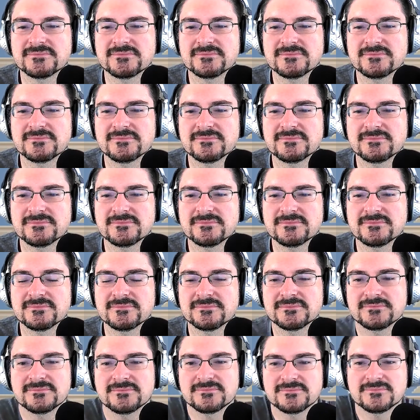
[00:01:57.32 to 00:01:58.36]

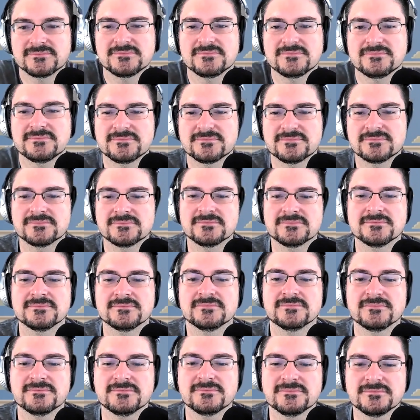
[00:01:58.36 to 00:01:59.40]

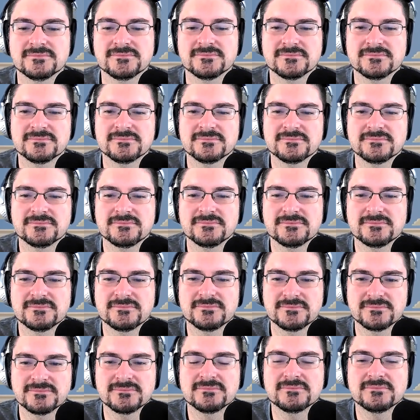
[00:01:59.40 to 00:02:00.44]

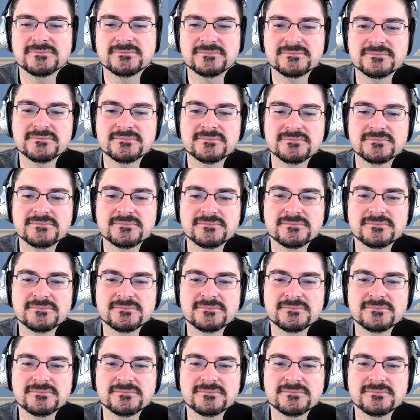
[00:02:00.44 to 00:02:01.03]
This person isn't speaking.